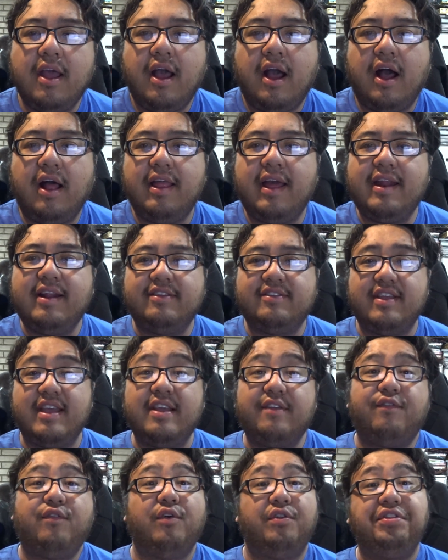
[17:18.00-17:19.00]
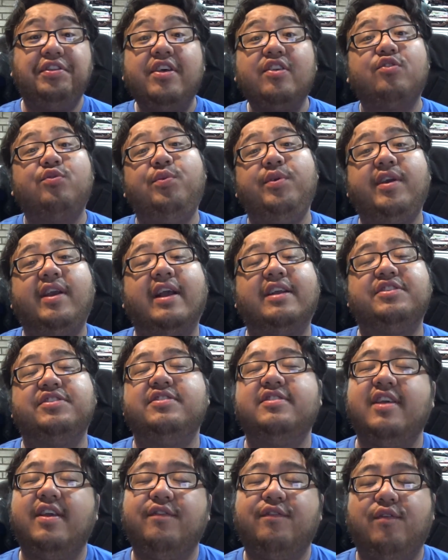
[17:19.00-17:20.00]
That is it for this week, I should
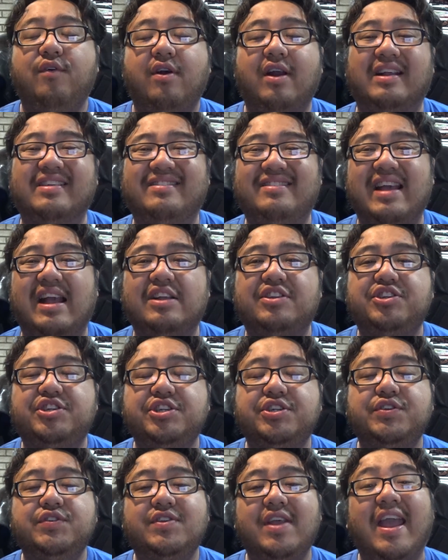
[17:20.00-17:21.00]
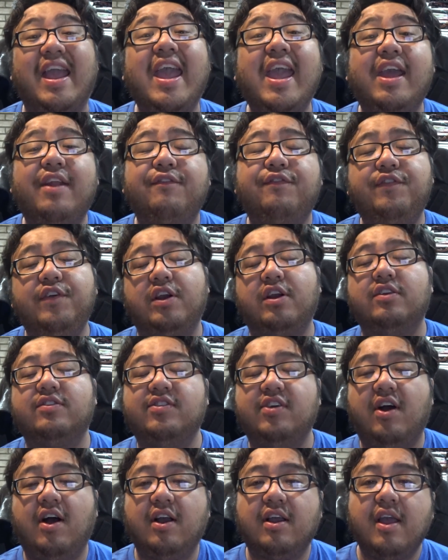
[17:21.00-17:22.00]
say, for statues and figure
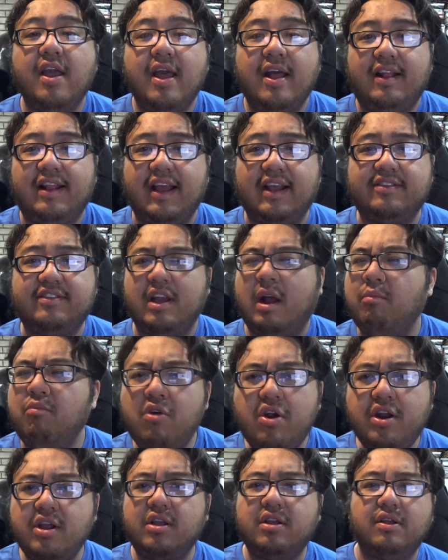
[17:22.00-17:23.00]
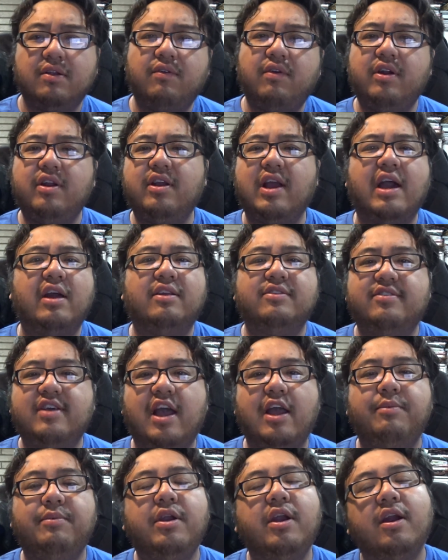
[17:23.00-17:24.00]
talk. Like I said, I'm running out of
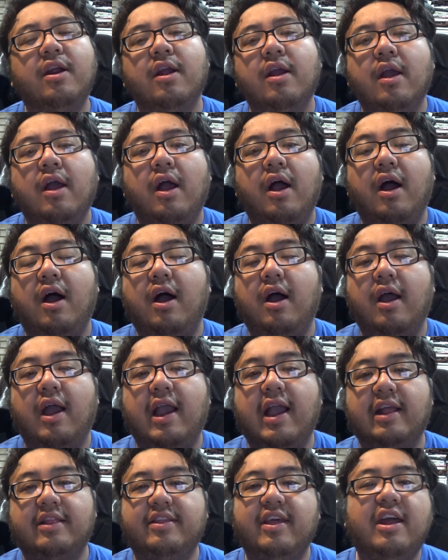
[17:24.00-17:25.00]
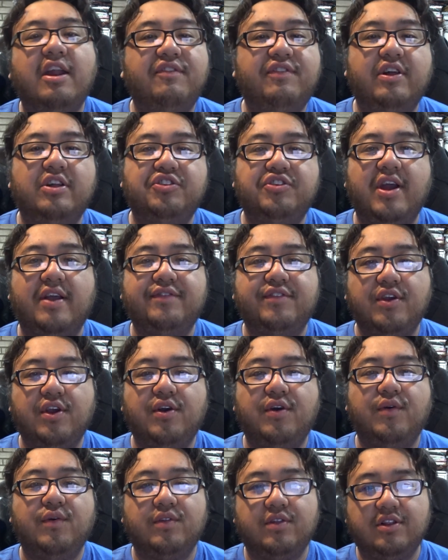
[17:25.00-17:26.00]
time here. I got the NFL draft to
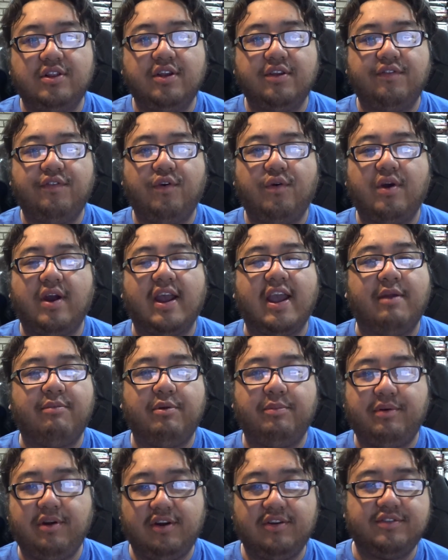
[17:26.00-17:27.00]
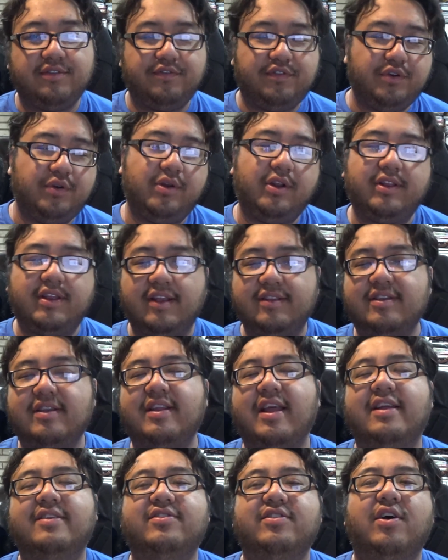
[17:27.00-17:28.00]
go look for. I got to prepare some food and things like
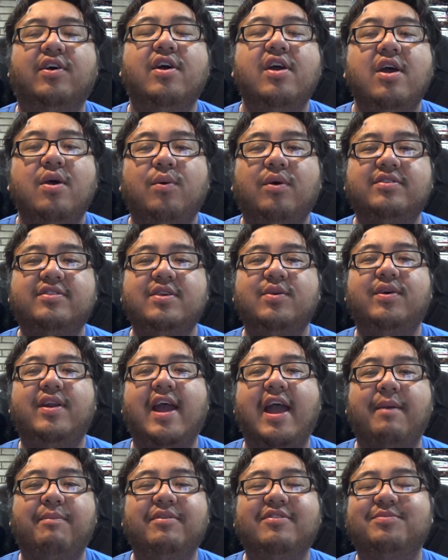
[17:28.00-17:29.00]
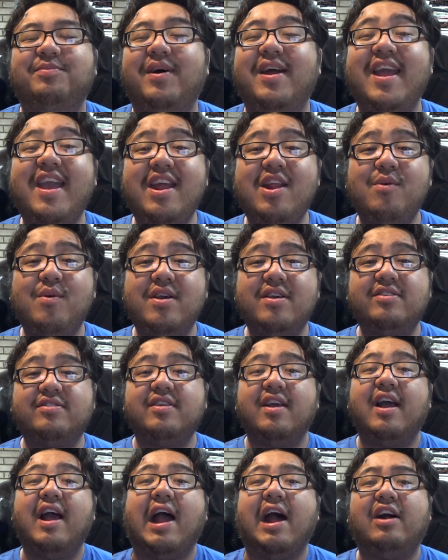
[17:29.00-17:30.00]
that. So we'll see what happens. But anyways,
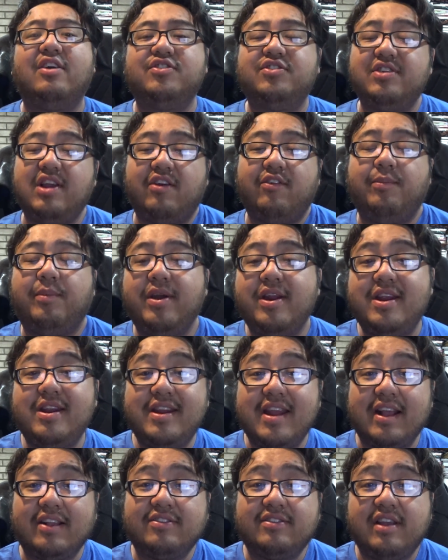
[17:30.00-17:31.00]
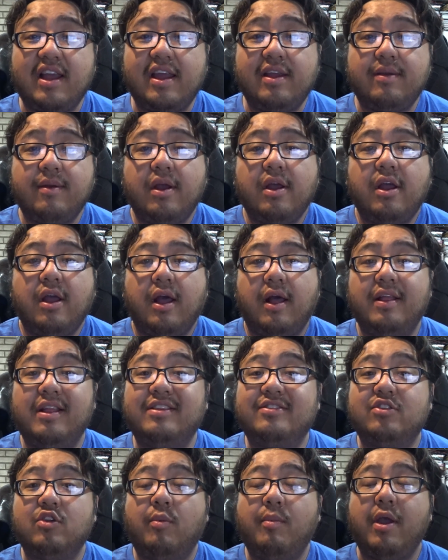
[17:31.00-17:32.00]
I'll see everybody next time.
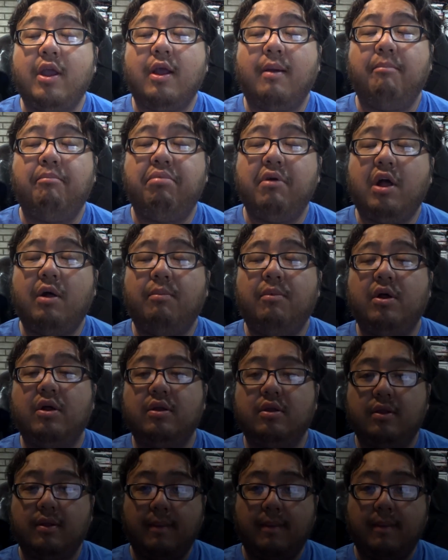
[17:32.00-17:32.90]
This is Omega Belmont.